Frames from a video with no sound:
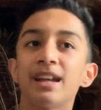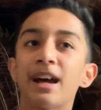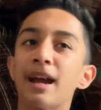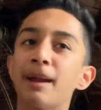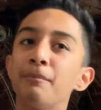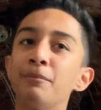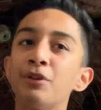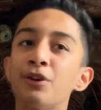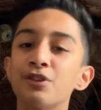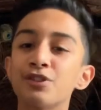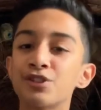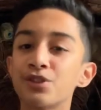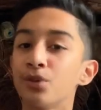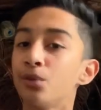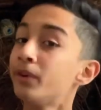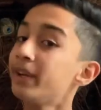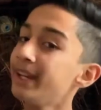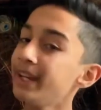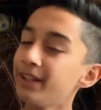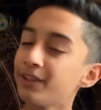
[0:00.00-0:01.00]
I'm not
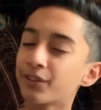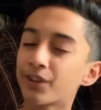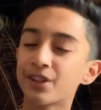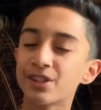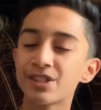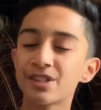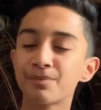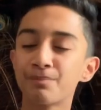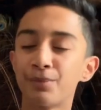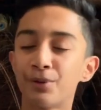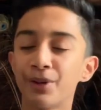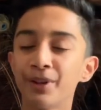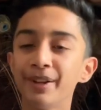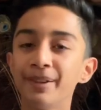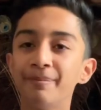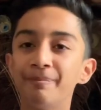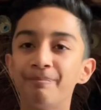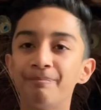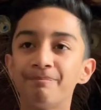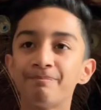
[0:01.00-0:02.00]
so keen on
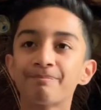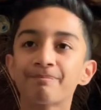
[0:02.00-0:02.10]
sport.